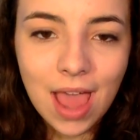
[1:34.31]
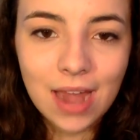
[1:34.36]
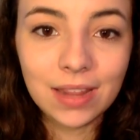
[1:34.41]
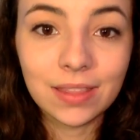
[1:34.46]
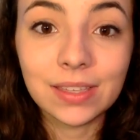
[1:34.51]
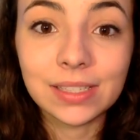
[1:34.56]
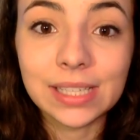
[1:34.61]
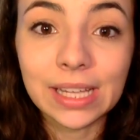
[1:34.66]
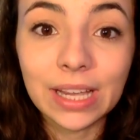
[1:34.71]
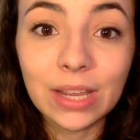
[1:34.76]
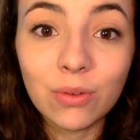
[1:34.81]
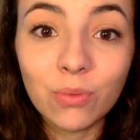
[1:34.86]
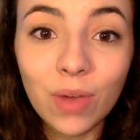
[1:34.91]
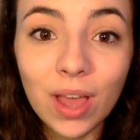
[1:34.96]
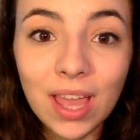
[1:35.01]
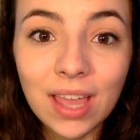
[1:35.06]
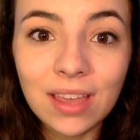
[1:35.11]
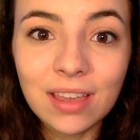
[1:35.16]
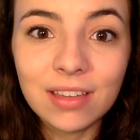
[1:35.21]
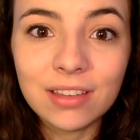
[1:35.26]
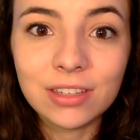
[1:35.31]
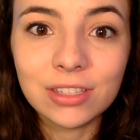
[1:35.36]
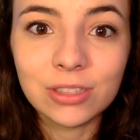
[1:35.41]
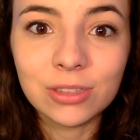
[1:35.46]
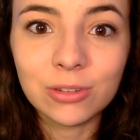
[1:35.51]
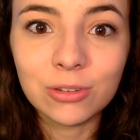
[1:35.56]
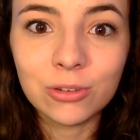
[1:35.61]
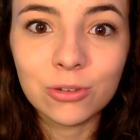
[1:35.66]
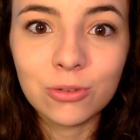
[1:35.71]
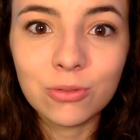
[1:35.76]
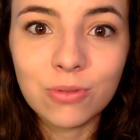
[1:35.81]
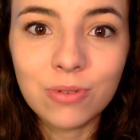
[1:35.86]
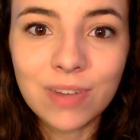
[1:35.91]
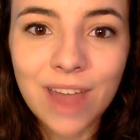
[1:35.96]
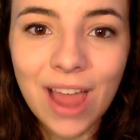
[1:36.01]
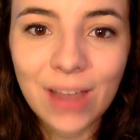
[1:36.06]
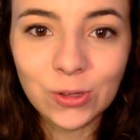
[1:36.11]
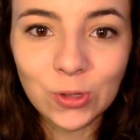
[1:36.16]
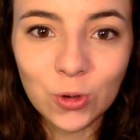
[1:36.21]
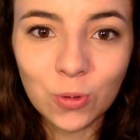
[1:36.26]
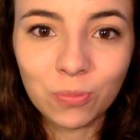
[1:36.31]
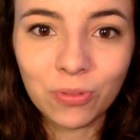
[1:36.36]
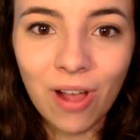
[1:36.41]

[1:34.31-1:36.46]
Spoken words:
and in the second way, it's through natural